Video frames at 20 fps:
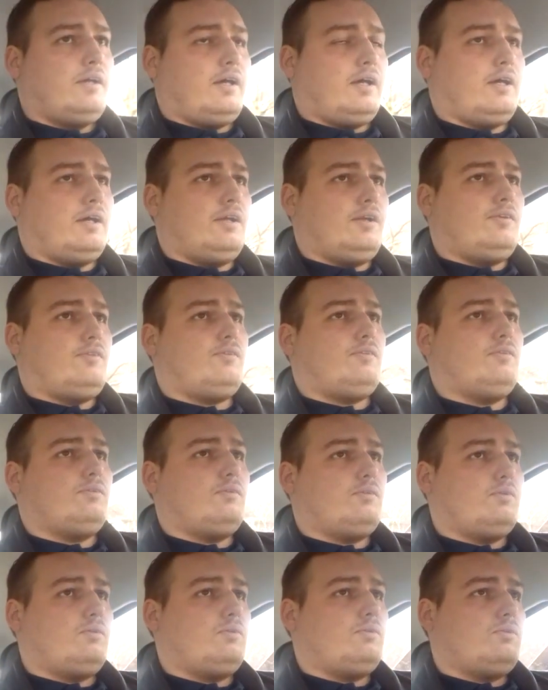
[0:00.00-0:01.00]
And
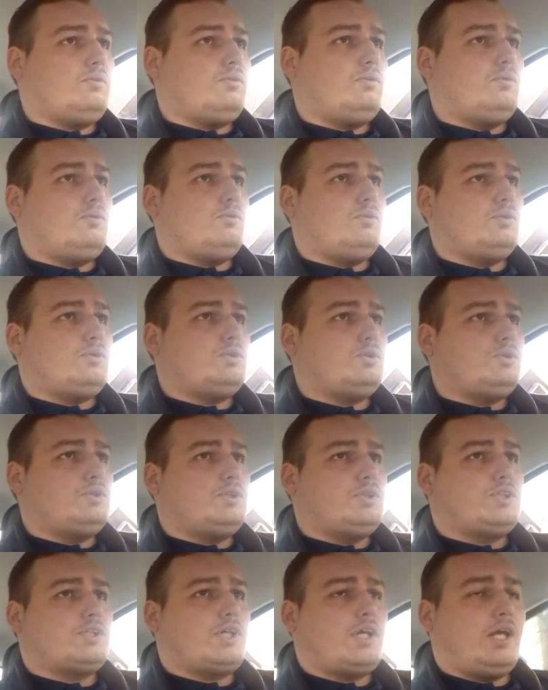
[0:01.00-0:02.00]

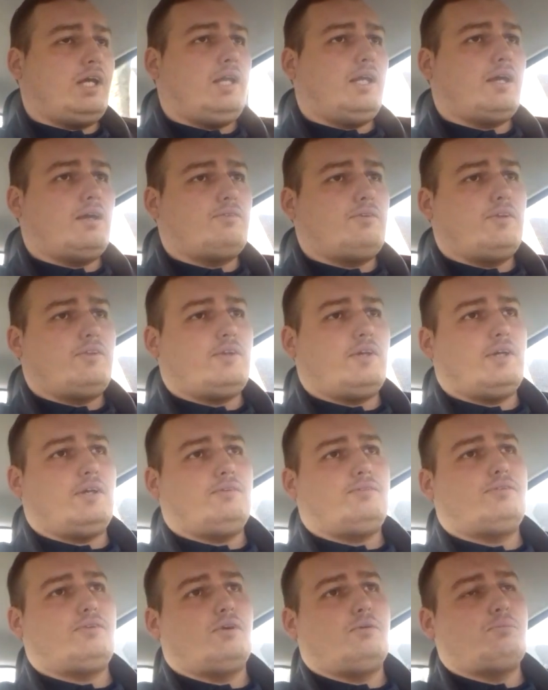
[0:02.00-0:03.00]
scaling
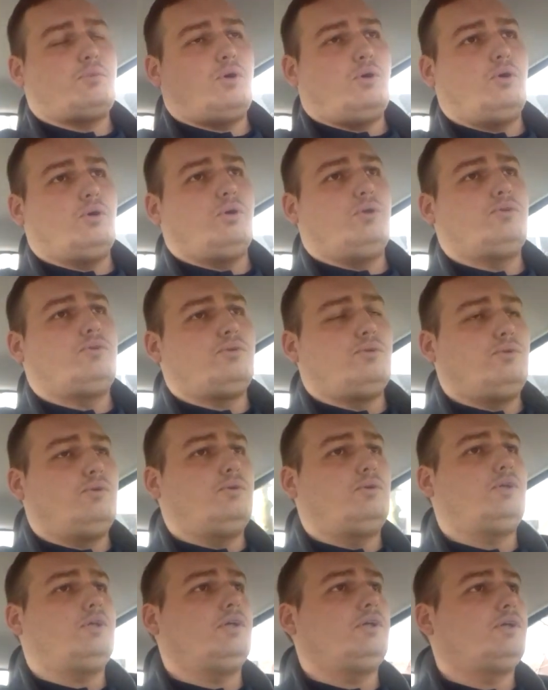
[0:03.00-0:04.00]
everything from oil to
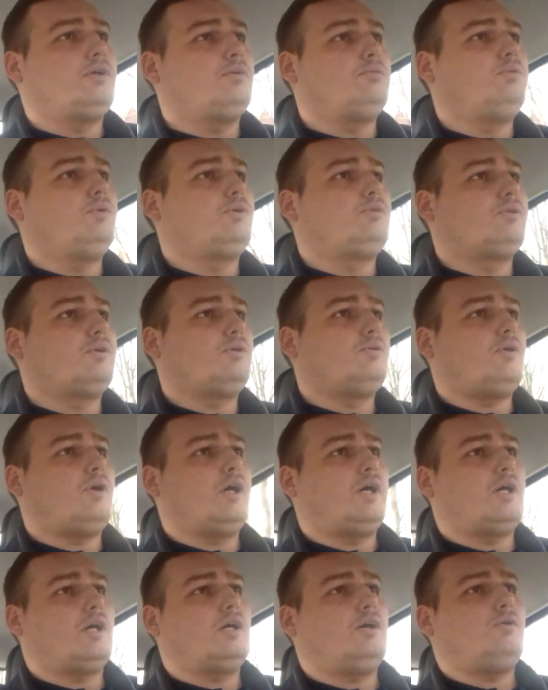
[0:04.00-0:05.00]
nuclear would
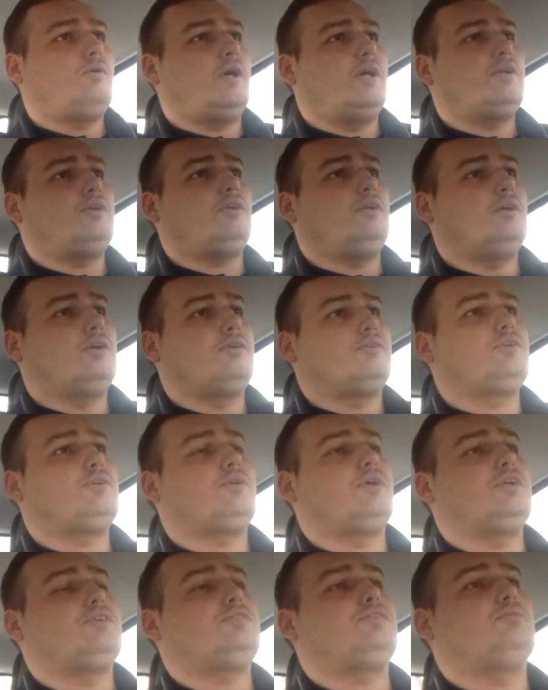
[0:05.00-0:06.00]
require quite a lot of
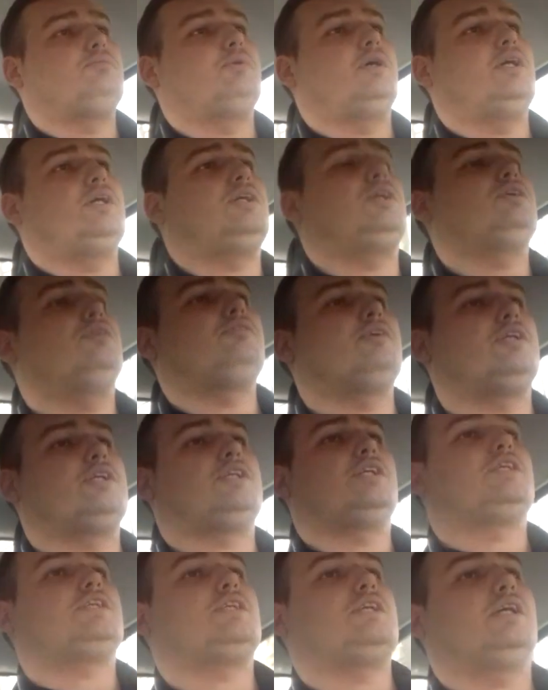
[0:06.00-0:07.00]
transformation of
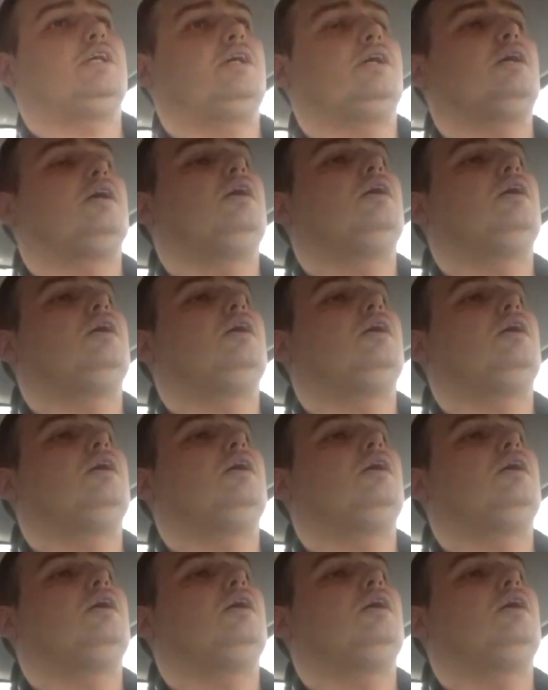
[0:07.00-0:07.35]
existing